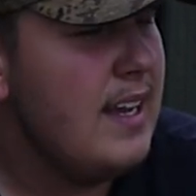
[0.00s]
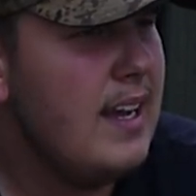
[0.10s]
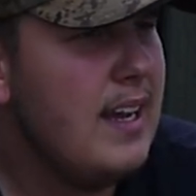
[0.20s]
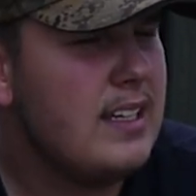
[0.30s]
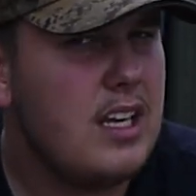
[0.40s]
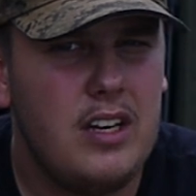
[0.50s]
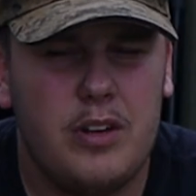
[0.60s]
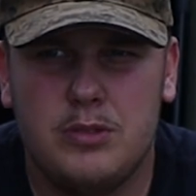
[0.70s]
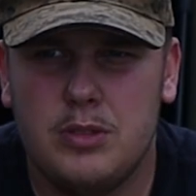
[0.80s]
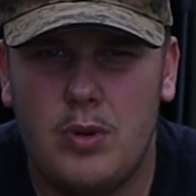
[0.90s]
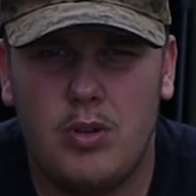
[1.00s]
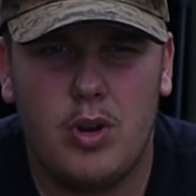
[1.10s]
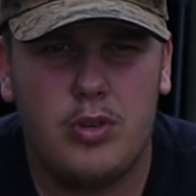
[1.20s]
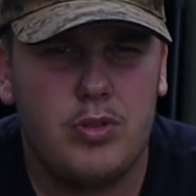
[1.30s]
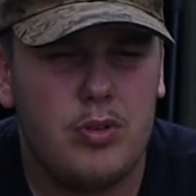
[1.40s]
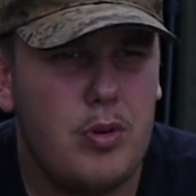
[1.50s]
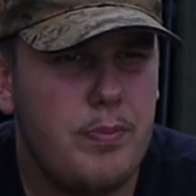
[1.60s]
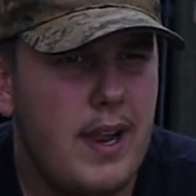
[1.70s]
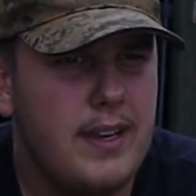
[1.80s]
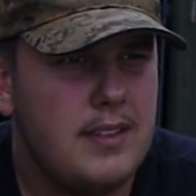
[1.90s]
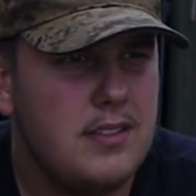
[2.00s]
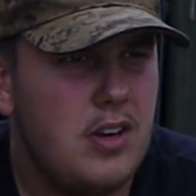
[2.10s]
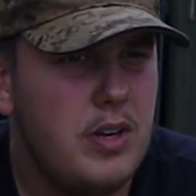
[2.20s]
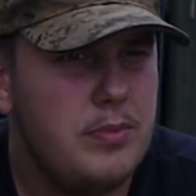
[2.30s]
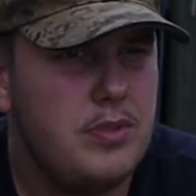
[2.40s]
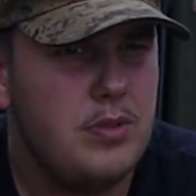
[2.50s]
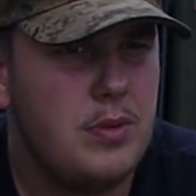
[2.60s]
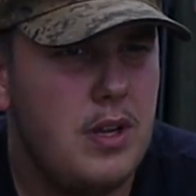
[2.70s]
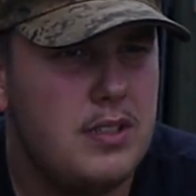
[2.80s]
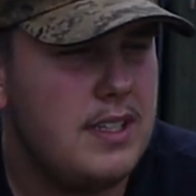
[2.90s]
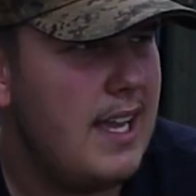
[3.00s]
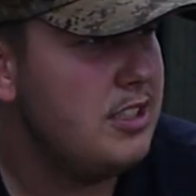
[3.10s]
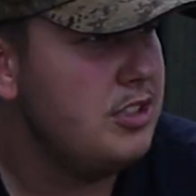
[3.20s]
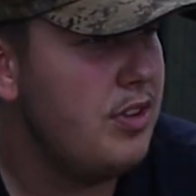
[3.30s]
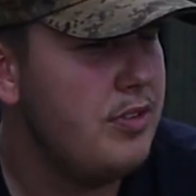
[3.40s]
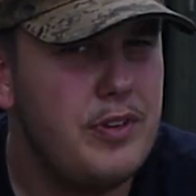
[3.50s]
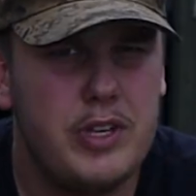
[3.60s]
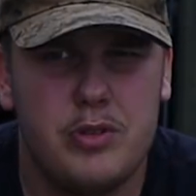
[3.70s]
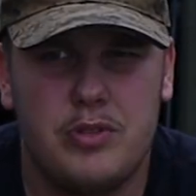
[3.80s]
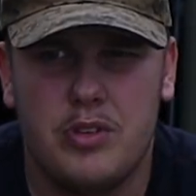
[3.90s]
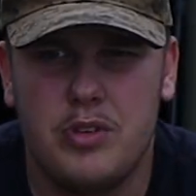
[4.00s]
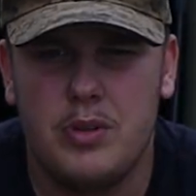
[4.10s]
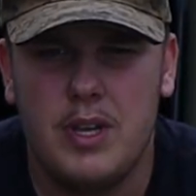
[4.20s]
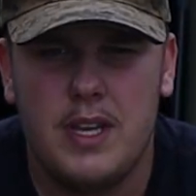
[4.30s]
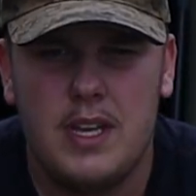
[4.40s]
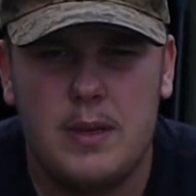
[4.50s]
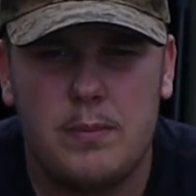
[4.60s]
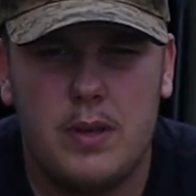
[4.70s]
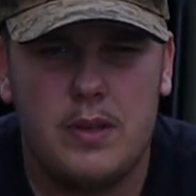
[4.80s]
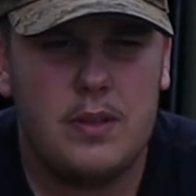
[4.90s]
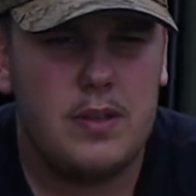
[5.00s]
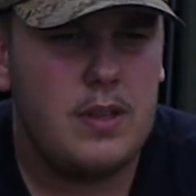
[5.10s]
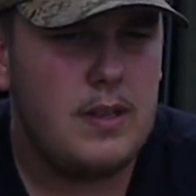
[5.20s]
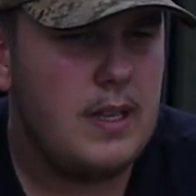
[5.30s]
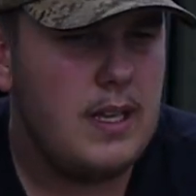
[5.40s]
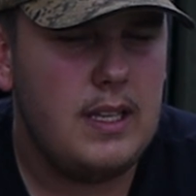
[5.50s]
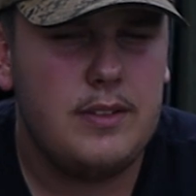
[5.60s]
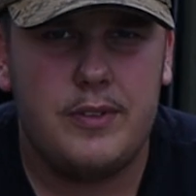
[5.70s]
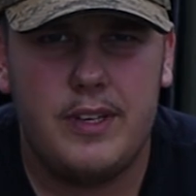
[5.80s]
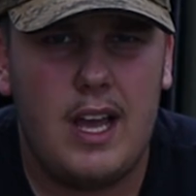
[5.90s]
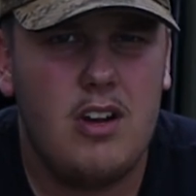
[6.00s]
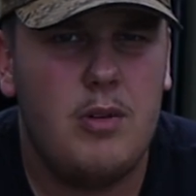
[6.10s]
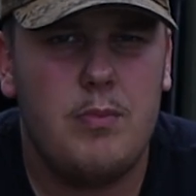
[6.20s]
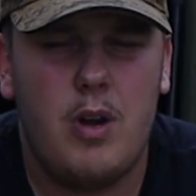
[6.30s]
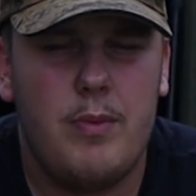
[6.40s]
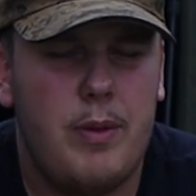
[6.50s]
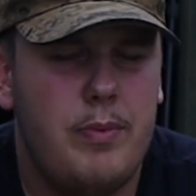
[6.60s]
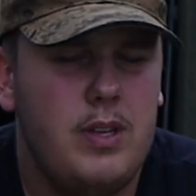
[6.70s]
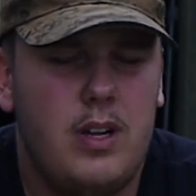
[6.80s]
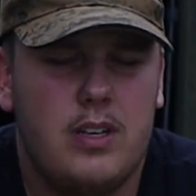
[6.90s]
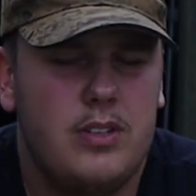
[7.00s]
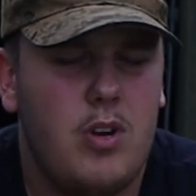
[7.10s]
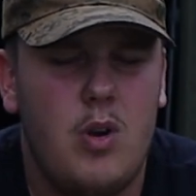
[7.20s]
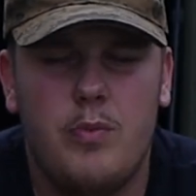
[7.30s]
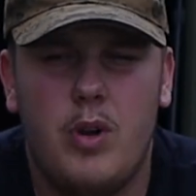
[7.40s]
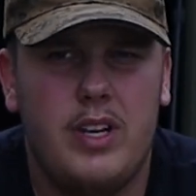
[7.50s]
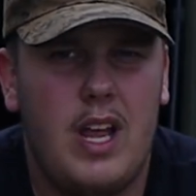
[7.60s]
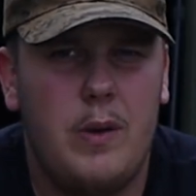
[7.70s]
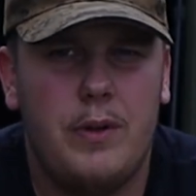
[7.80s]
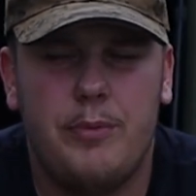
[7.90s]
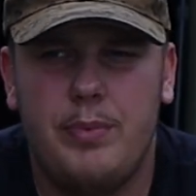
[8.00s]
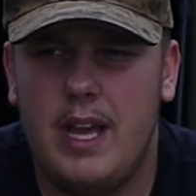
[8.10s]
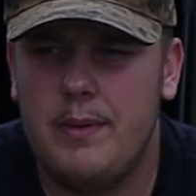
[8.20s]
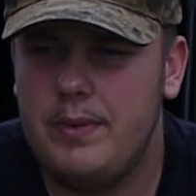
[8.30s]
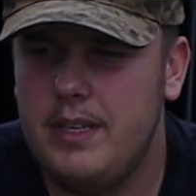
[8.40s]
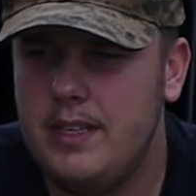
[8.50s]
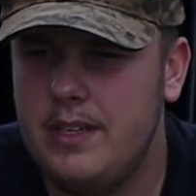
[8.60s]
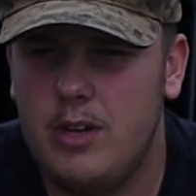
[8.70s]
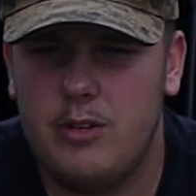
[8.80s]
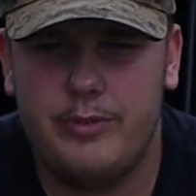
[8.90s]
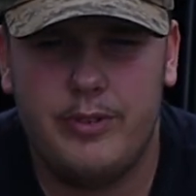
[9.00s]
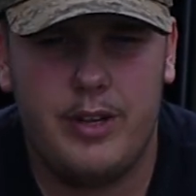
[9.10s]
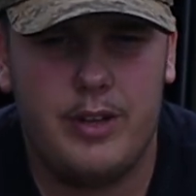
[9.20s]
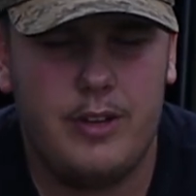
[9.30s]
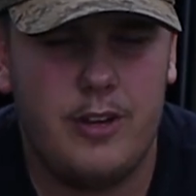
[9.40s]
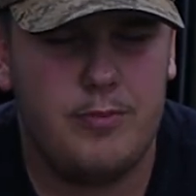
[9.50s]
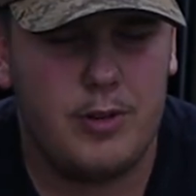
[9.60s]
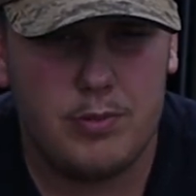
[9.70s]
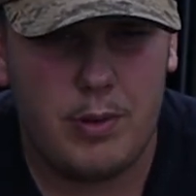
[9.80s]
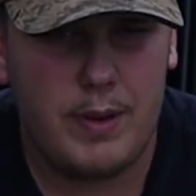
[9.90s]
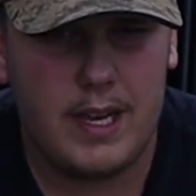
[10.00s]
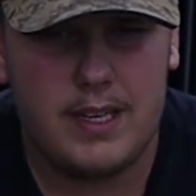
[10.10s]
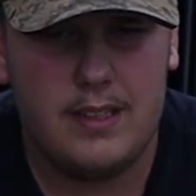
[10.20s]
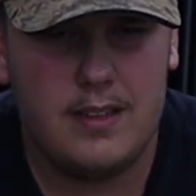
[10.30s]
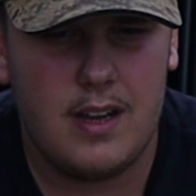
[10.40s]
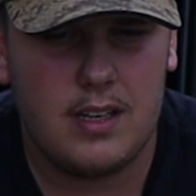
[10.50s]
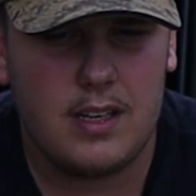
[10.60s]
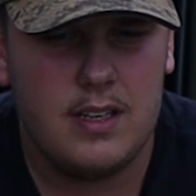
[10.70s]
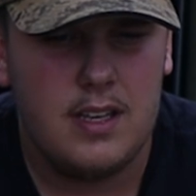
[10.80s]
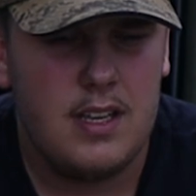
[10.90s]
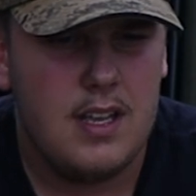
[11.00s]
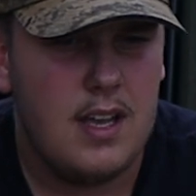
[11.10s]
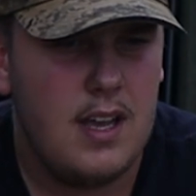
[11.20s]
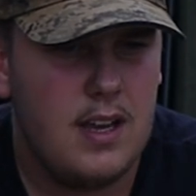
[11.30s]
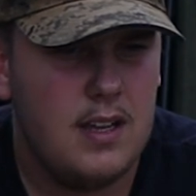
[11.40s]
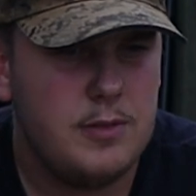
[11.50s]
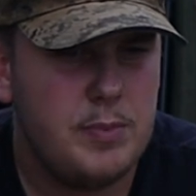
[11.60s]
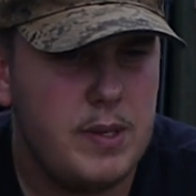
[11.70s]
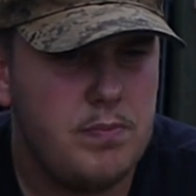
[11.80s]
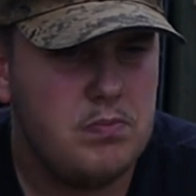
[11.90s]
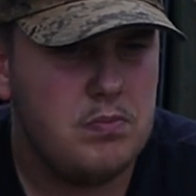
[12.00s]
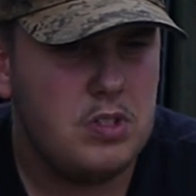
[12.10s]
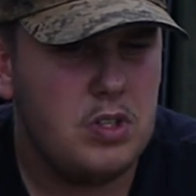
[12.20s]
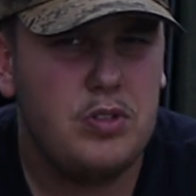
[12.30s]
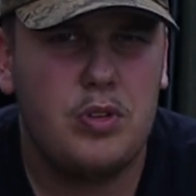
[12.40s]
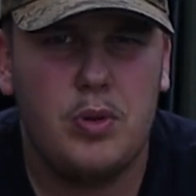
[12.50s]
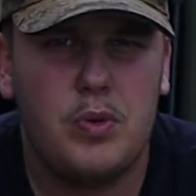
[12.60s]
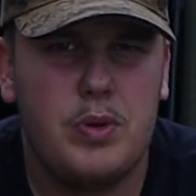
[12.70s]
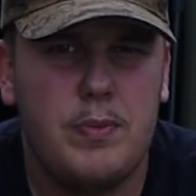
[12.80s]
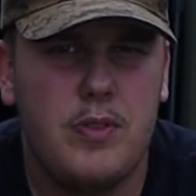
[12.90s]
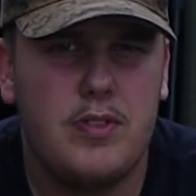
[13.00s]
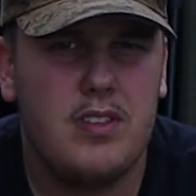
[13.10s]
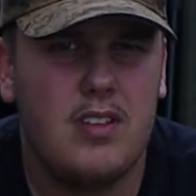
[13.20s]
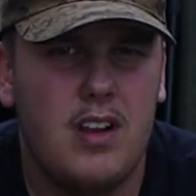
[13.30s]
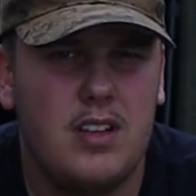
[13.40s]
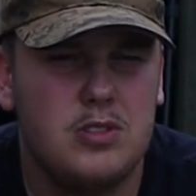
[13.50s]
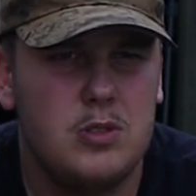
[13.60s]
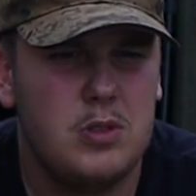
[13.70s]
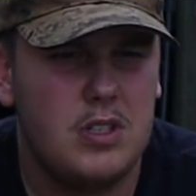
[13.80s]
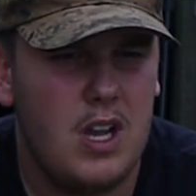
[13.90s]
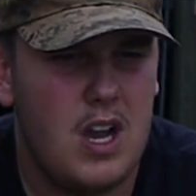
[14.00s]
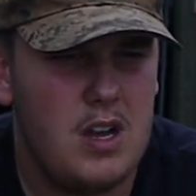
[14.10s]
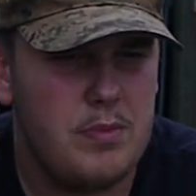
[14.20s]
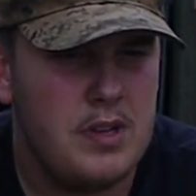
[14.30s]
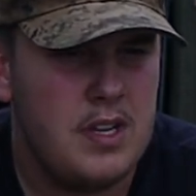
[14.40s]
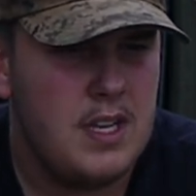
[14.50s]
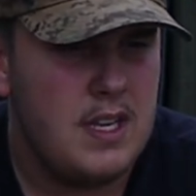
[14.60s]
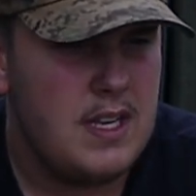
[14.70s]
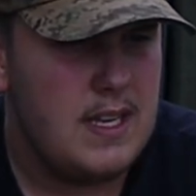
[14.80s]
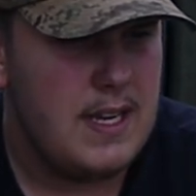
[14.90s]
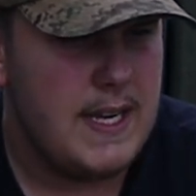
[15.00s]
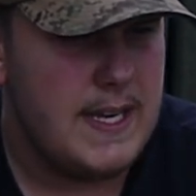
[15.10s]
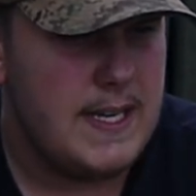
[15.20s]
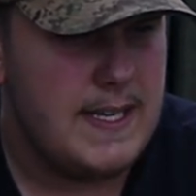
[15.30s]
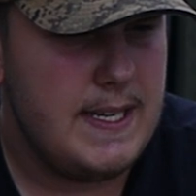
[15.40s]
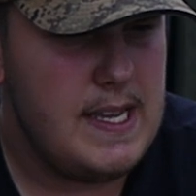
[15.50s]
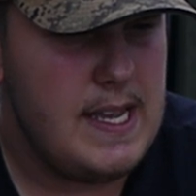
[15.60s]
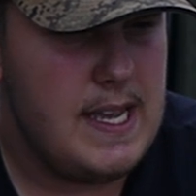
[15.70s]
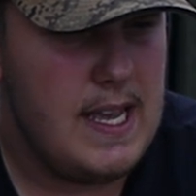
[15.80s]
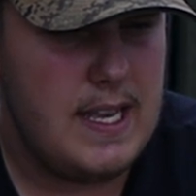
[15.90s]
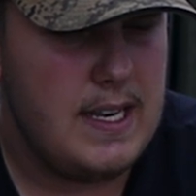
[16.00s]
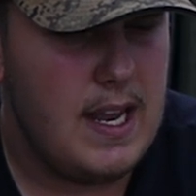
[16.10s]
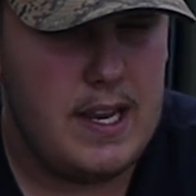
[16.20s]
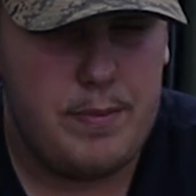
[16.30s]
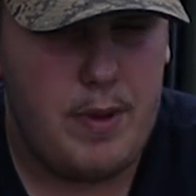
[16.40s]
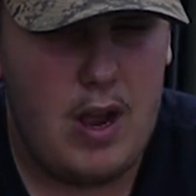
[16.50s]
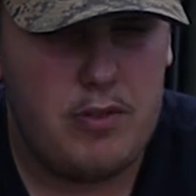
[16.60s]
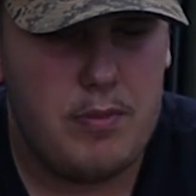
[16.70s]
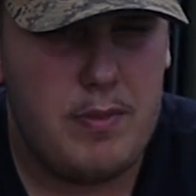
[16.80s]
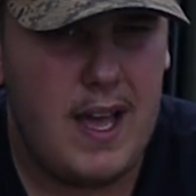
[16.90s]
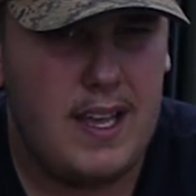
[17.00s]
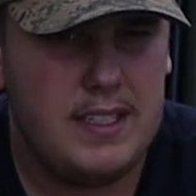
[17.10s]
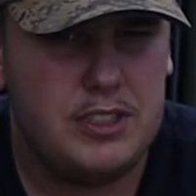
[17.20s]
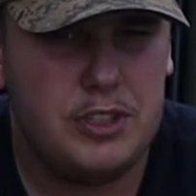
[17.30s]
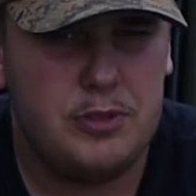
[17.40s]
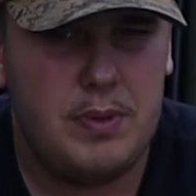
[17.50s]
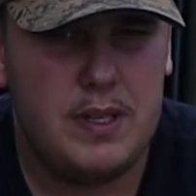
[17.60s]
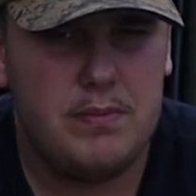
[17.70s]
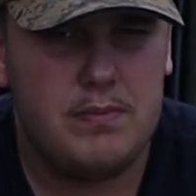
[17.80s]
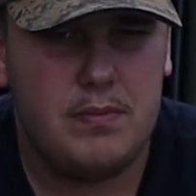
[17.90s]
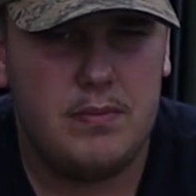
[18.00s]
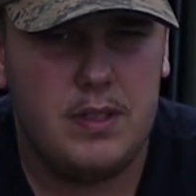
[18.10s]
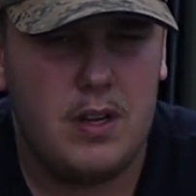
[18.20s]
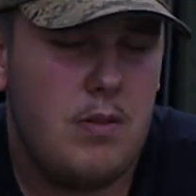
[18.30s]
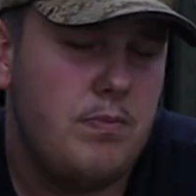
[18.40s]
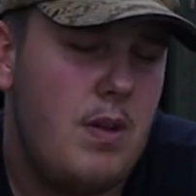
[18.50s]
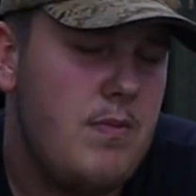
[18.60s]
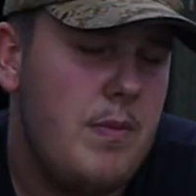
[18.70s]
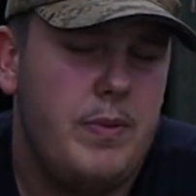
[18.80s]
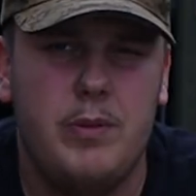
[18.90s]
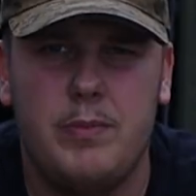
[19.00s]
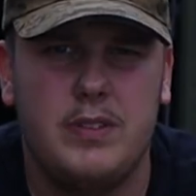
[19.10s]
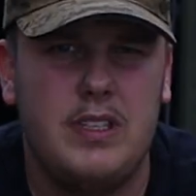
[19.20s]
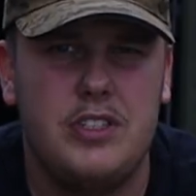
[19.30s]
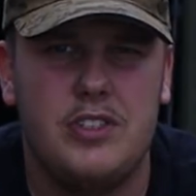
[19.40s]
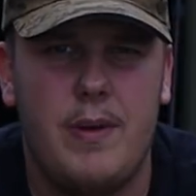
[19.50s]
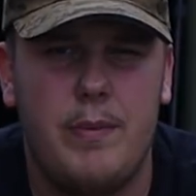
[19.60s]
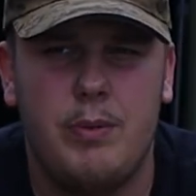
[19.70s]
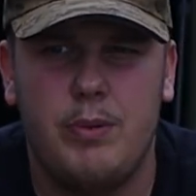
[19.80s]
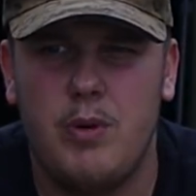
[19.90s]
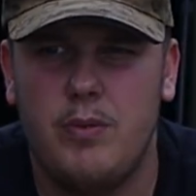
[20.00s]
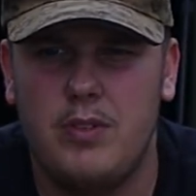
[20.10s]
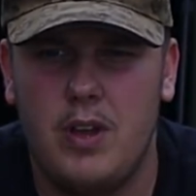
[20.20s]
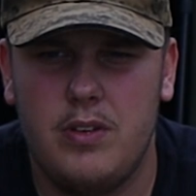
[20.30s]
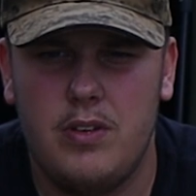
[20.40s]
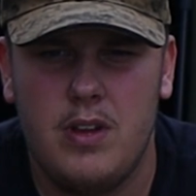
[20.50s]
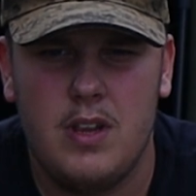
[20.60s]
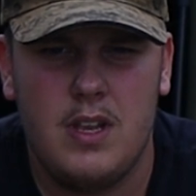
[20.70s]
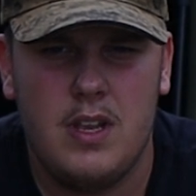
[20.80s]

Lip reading: Going home tomorrow, so we've got plenty of time to catch another fish or two. But as for now, I'm happy. I could go in right now and I'd be happy. You know, I've broke my blanking duck. It's been good 2 or 3 months since I last caught a carp. And apart from that, it's just been, you know, I'm happy with my session. I'm happy with what I've done.